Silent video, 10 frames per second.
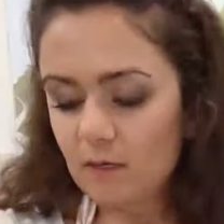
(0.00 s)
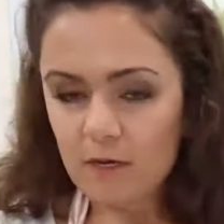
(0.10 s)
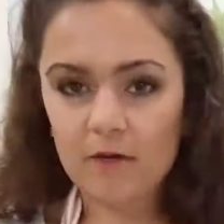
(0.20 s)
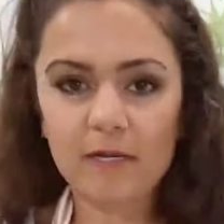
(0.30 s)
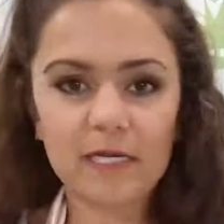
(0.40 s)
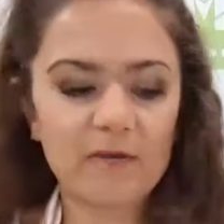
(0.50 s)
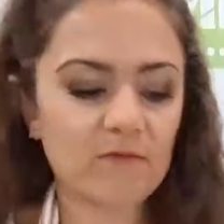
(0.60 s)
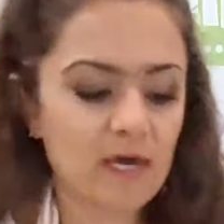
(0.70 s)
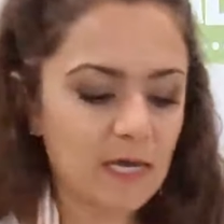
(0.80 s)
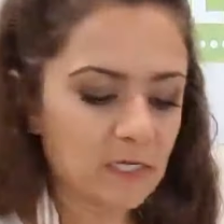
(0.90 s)
All right,
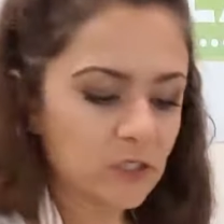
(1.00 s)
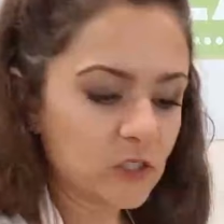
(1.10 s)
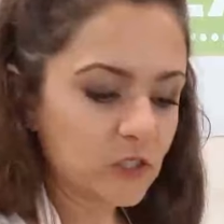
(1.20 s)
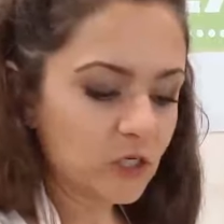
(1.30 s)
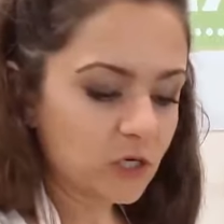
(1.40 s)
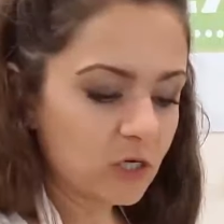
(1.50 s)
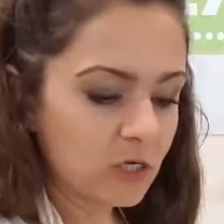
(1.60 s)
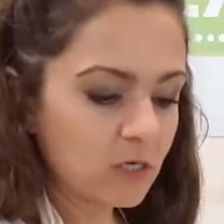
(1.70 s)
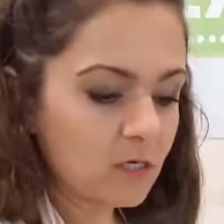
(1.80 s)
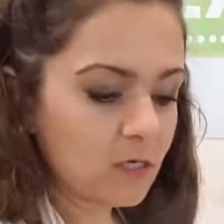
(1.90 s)
give that a
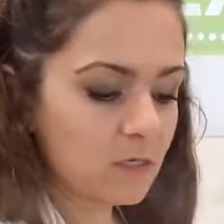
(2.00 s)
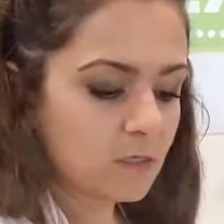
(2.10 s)
stir.